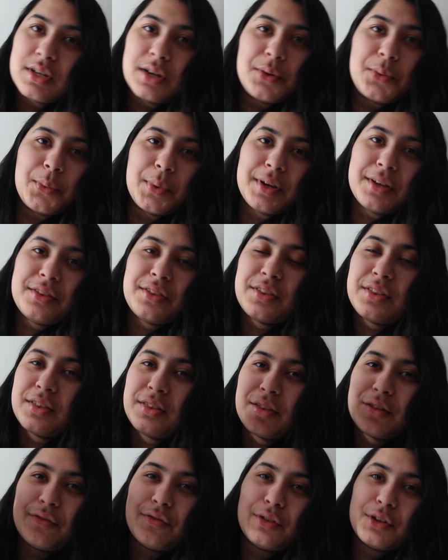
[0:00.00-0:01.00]
done with
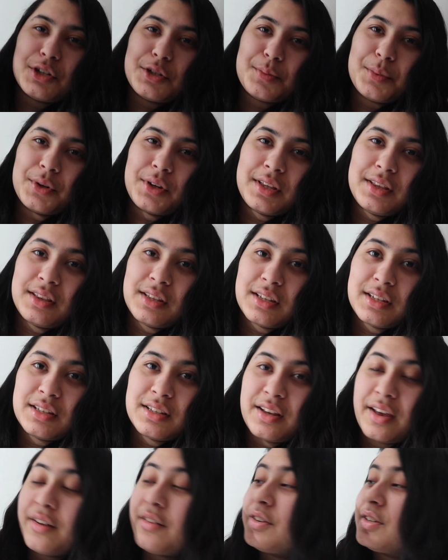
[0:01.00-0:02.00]
the first book in the
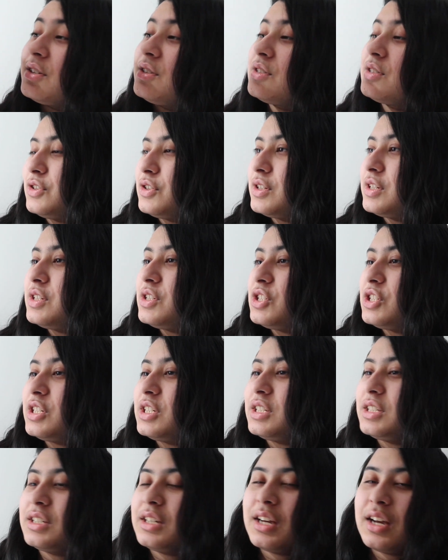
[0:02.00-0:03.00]
Inheritance
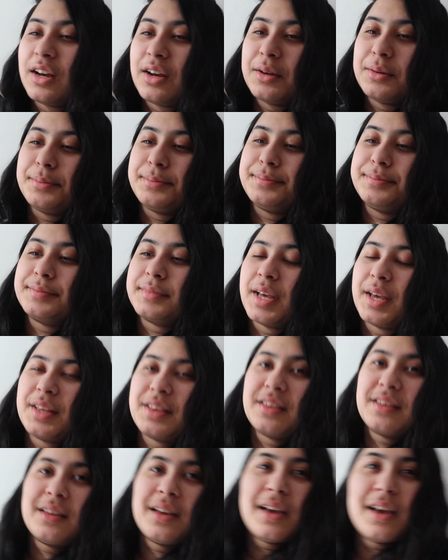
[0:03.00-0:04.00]
trilogy. Um, I
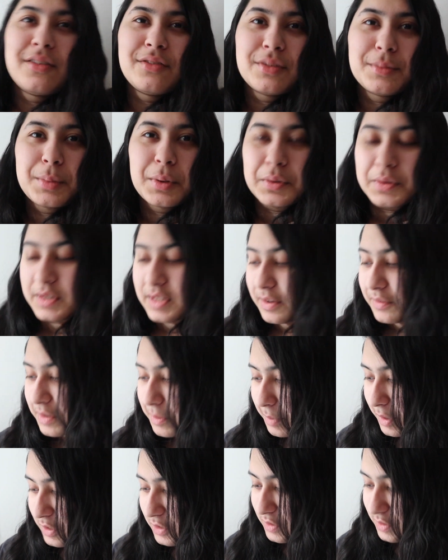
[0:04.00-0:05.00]
think I have about
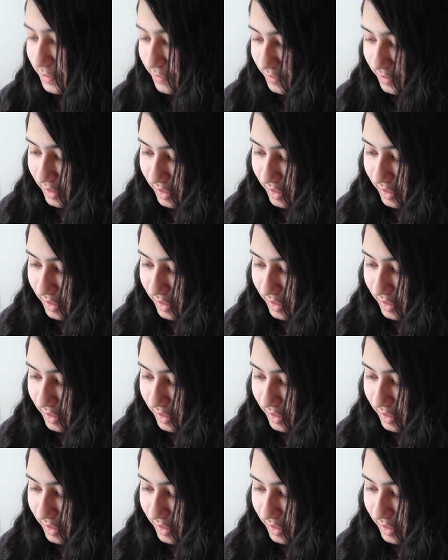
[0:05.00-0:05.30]
70 pages of